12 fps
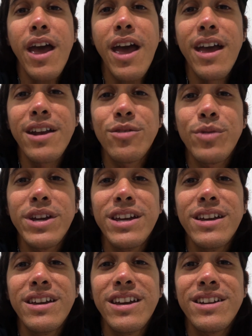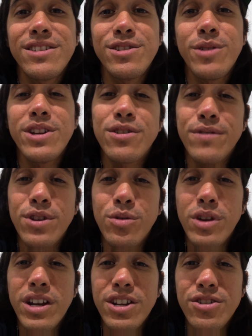and we get to
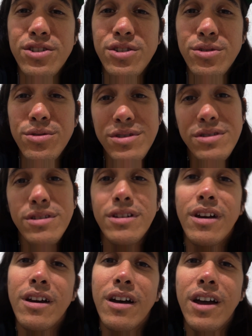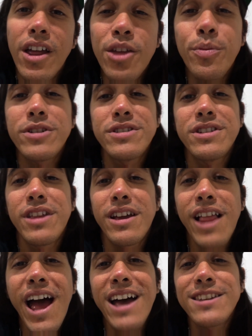interview and introduce another person to the
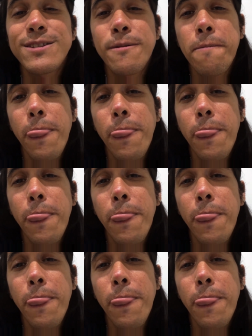class.